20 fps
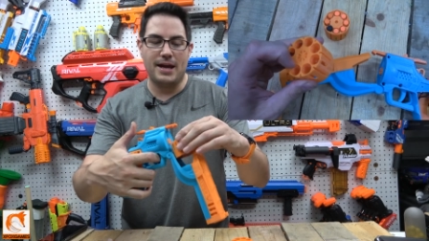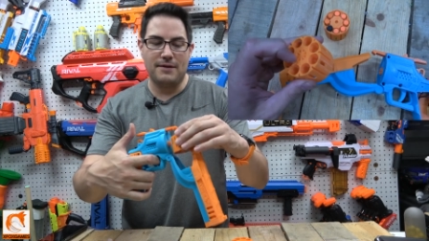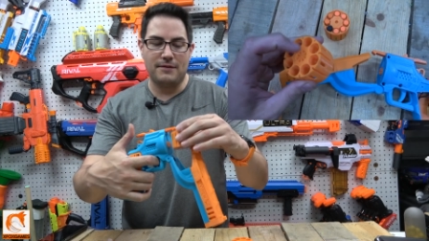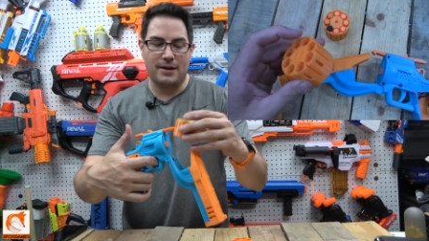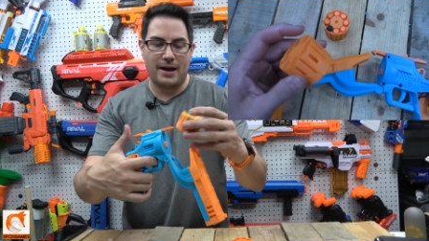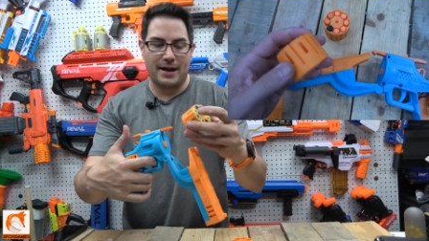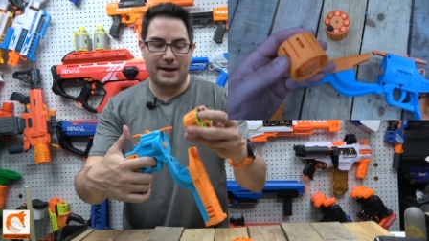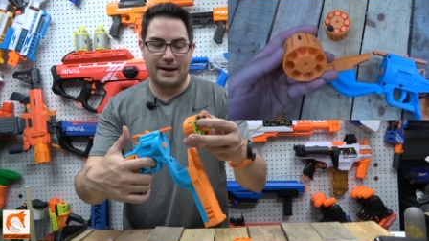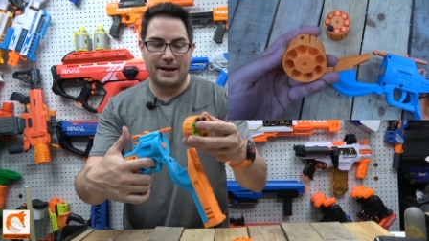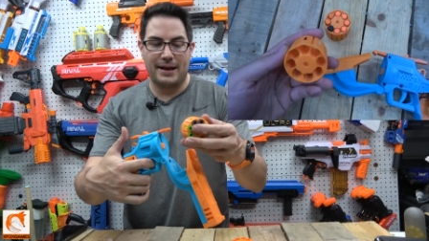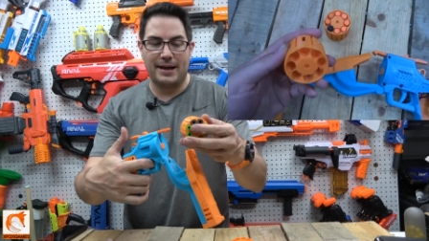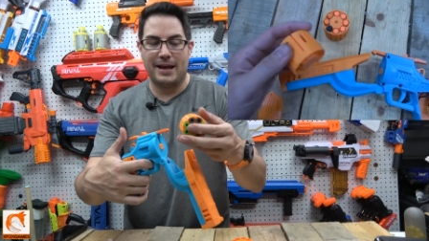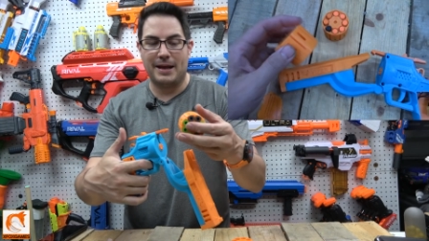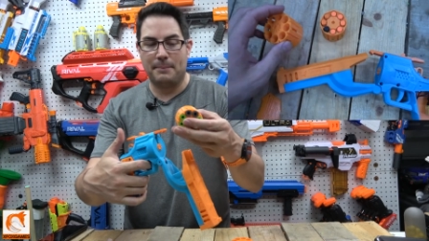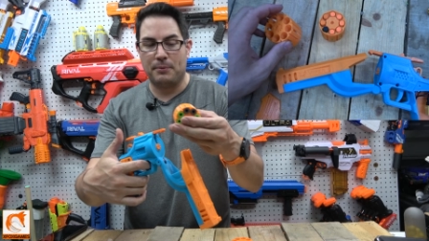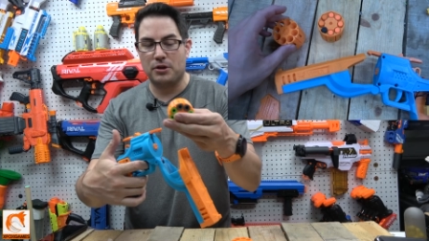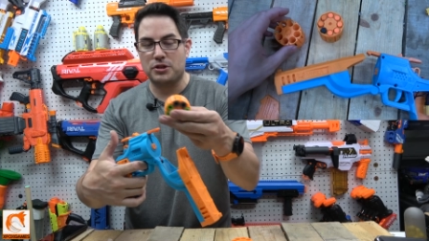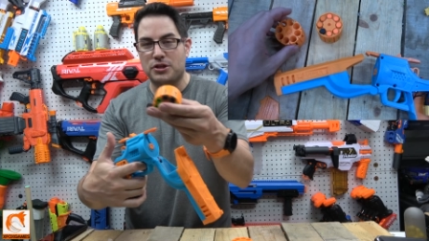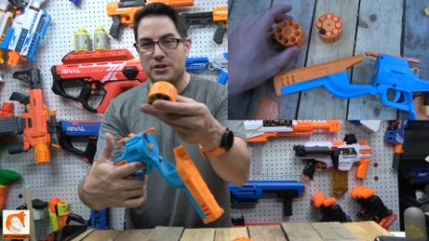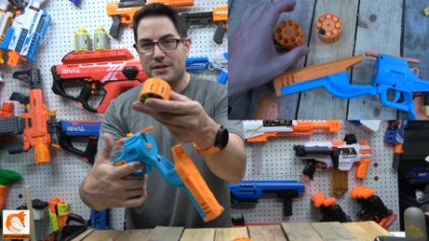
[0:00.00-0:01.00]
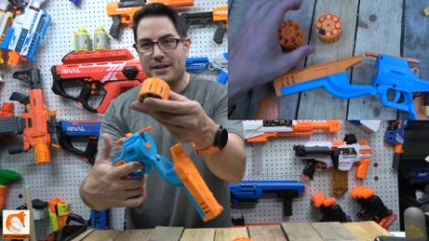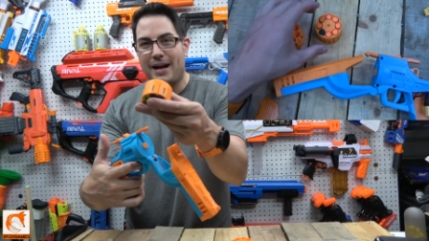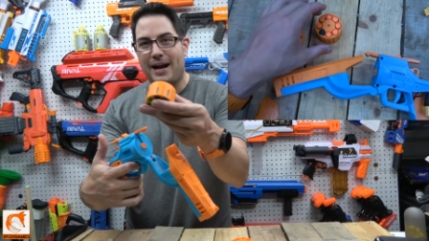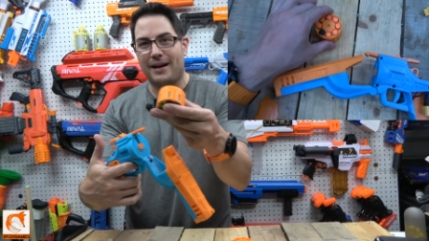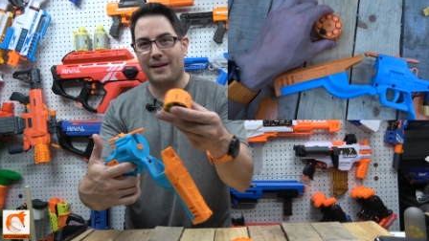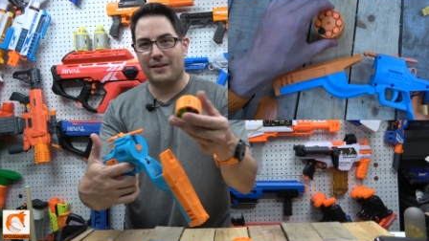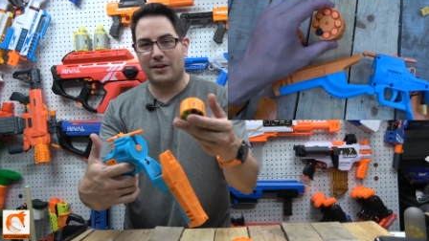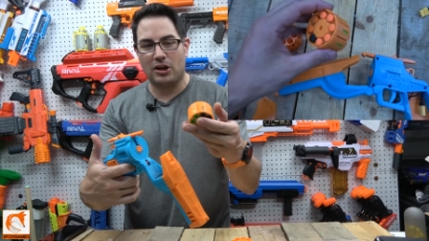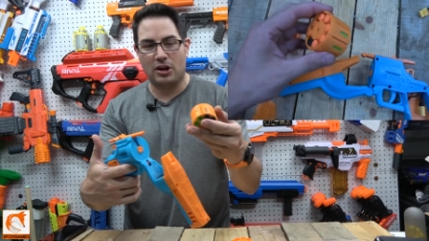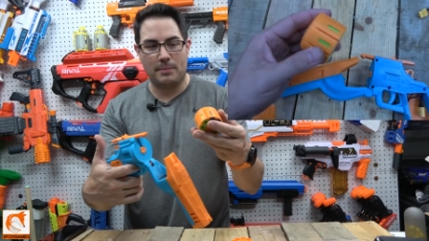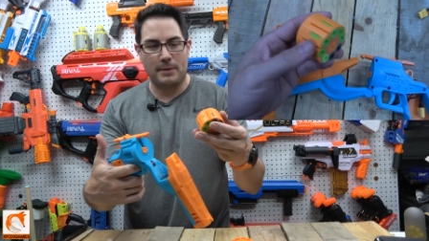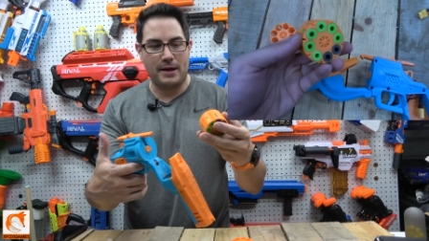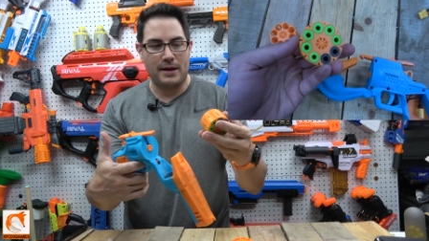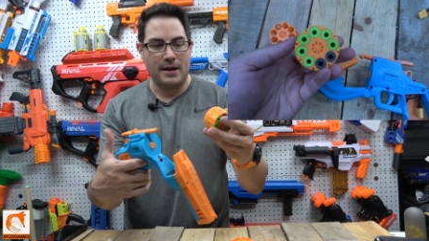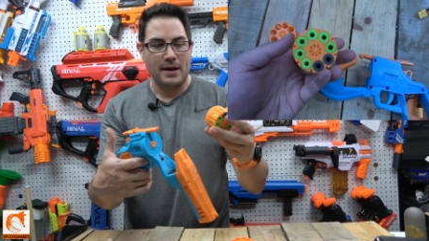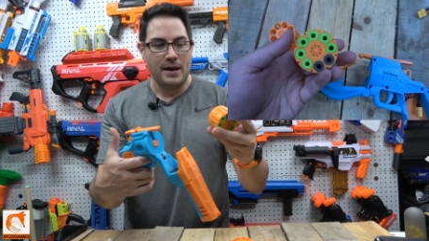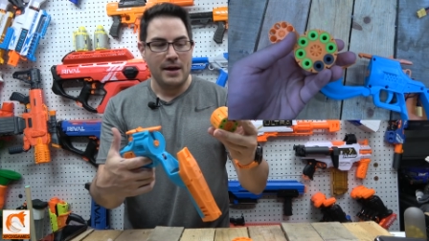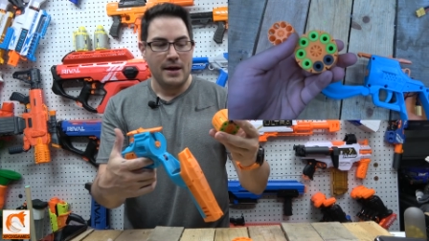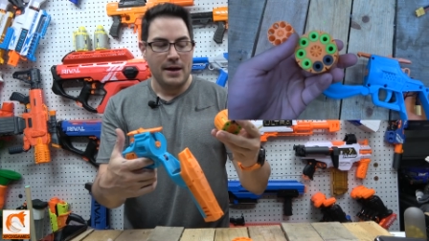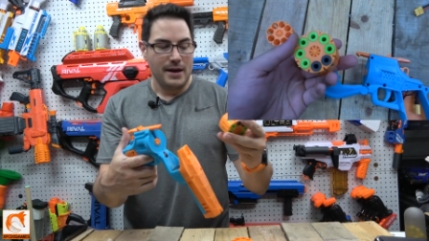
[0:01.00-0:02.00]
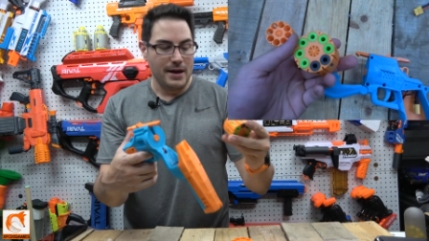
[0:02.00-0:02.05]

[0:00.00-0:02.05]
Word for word: Even I get it, it pushes it out a little bit.